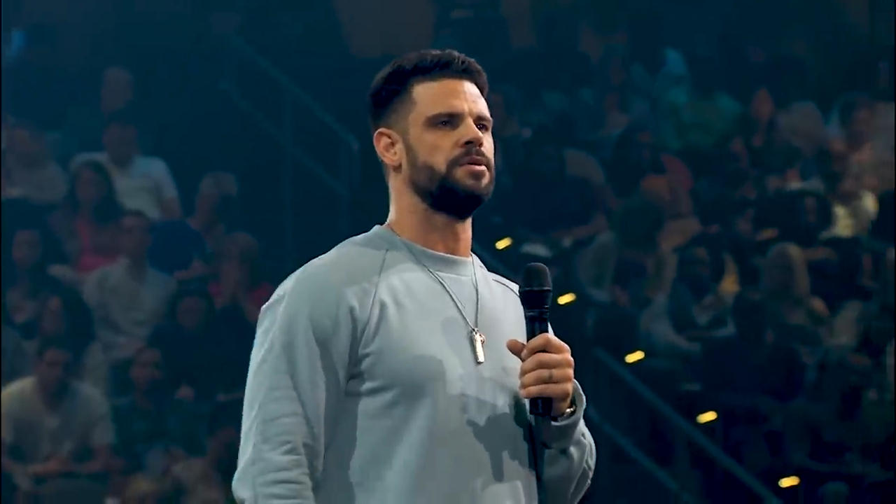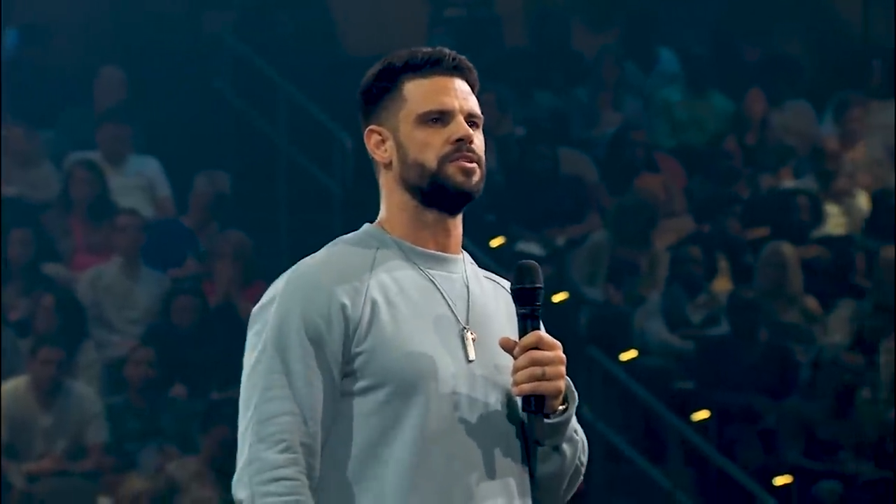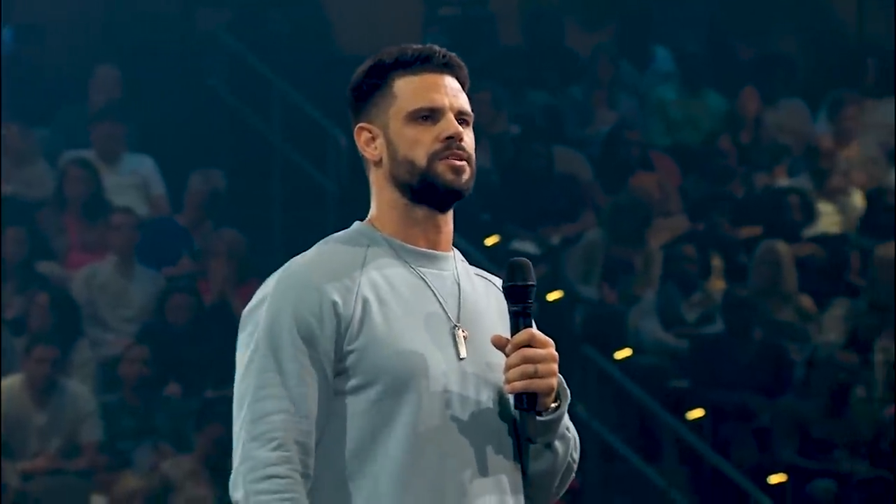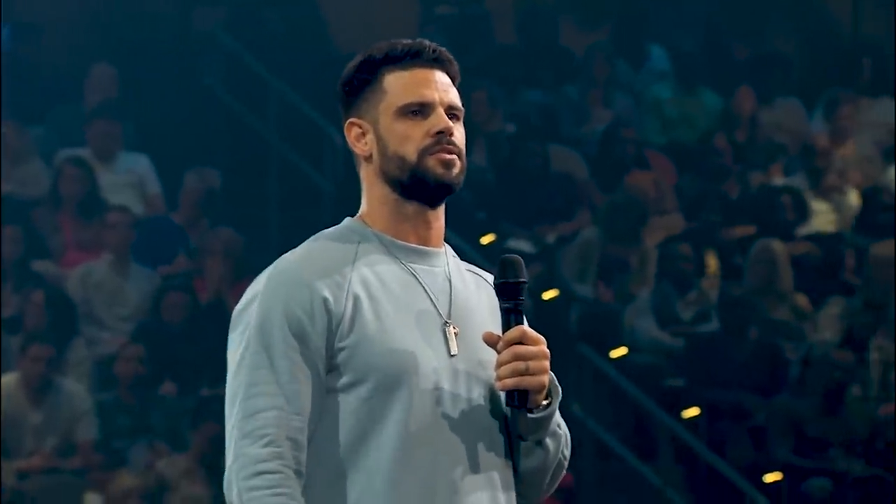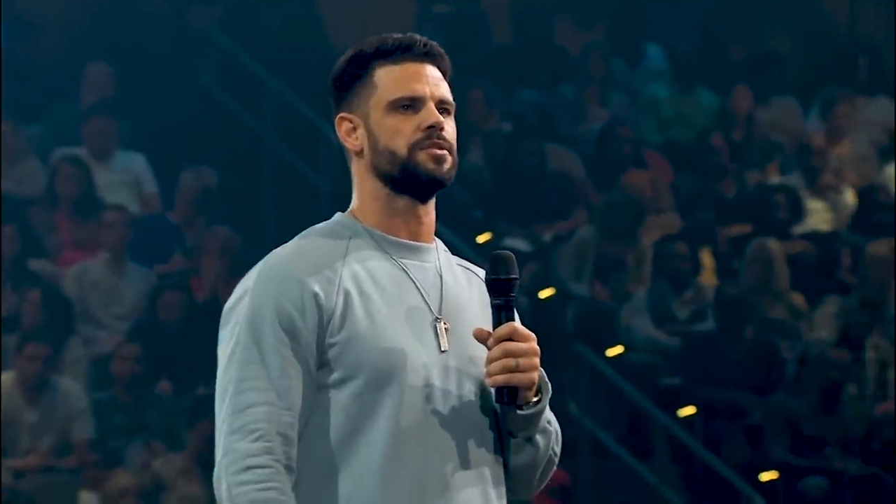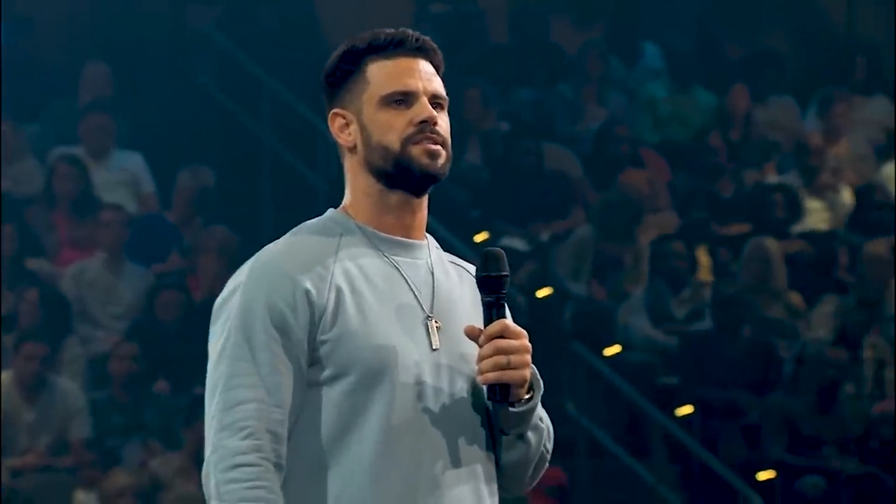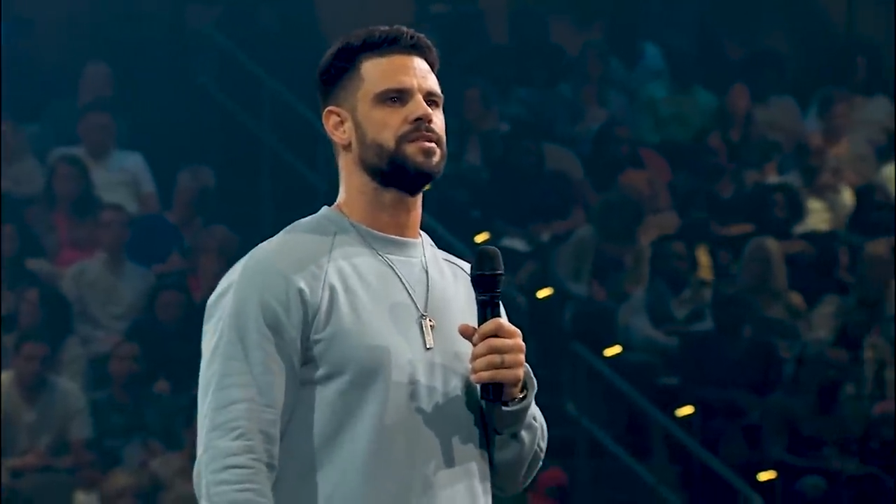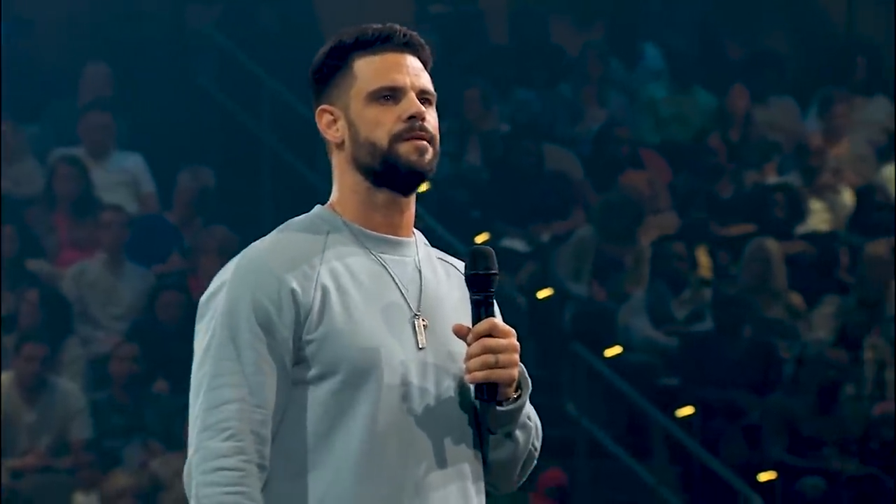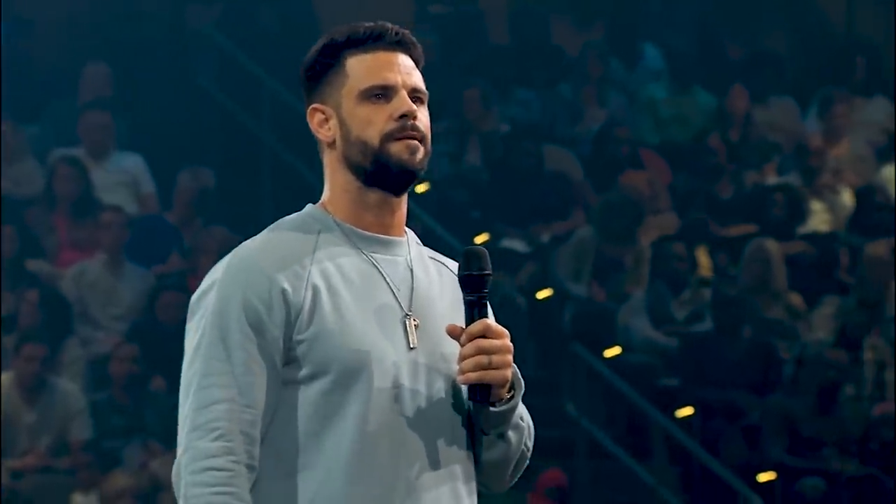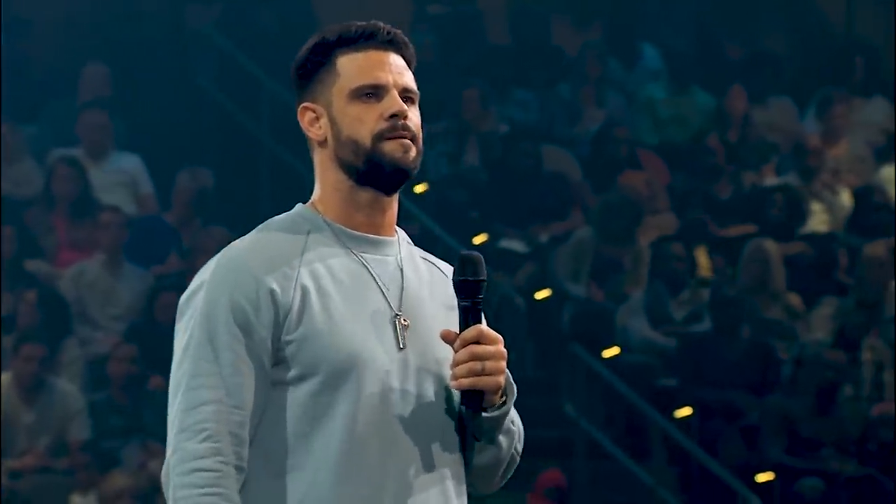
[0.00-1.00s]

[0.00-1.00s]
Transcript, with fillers: miracles,